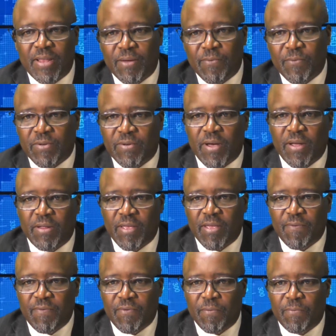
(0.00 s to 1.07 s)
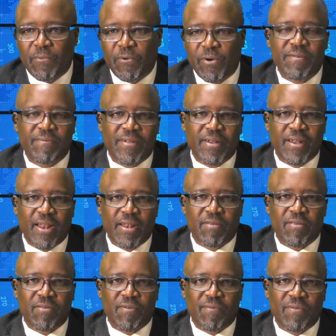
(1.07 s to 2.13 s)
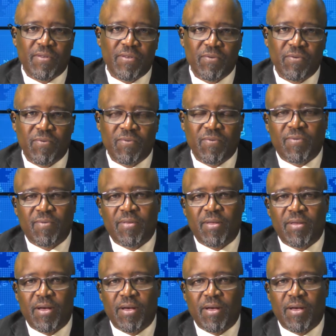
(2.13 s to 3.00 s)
that we try to give you brief analysis of news,